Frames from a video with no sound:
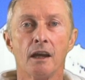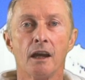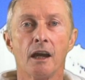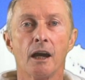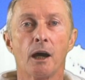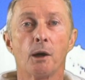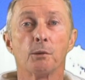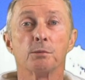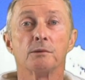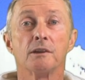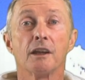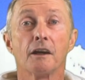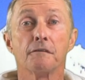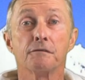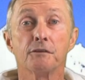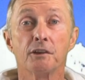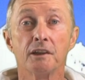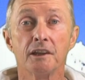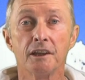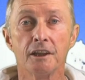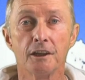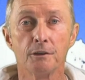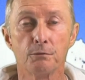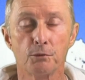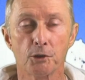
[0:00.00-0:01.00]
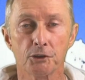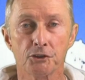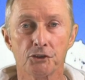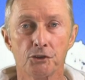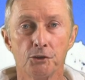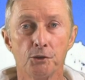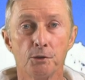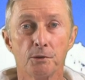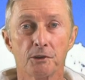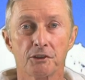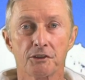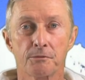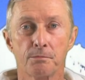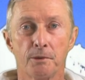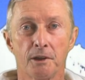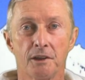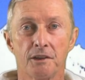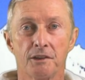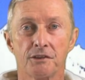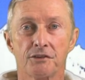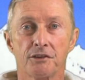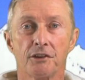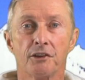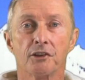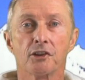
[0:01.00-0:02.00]
I would love to hear what you
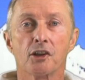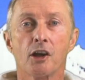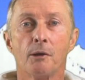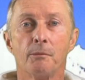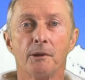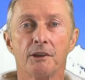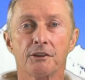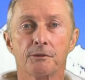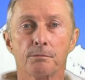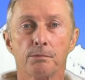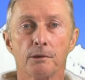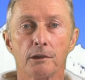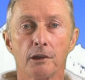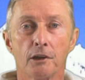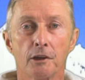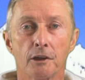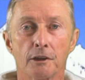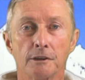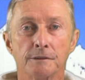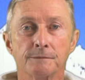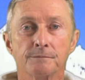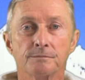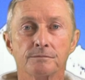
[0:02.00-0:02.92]
experienced in the comments below.